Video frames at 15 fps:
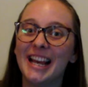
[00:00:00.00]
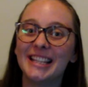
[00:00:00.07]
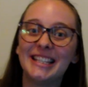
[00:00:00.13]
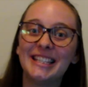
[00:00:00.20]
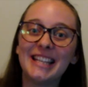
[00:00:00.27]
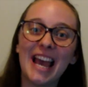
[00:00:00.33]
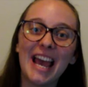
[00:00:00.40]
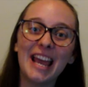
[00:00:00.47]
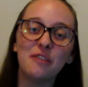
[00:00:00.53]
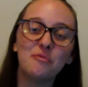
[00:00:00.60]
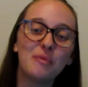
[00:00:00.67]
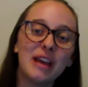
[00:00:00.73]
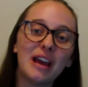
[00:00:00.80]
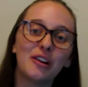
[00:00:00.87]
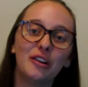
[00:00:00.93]
Today
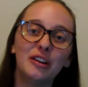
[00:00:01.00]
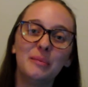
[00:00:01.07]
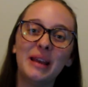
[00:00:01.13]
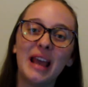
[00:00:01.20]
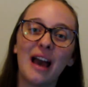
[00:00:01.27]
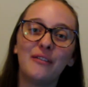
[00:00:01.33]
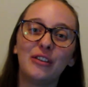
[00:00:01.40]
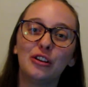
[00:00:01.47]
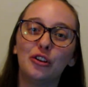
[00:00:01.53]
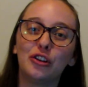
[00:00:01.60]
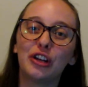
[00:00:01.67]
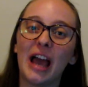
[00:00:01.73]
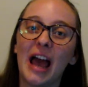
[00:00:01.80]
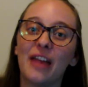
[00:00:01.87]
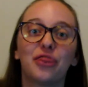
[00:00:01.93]
we are going to be having a
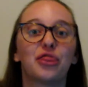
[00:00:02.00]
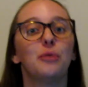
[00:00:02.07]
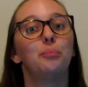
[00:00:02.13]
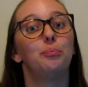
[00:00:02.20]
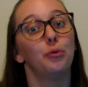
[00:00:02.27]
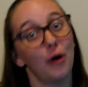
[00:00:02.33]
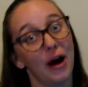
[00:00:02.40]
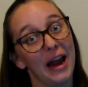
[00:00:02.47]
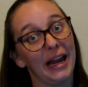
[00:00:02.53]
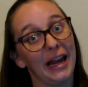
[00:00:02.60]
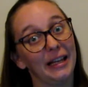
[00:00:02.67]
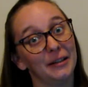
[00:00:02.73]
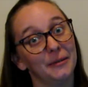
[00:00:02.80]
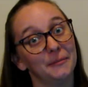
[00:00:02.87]
look at the brain.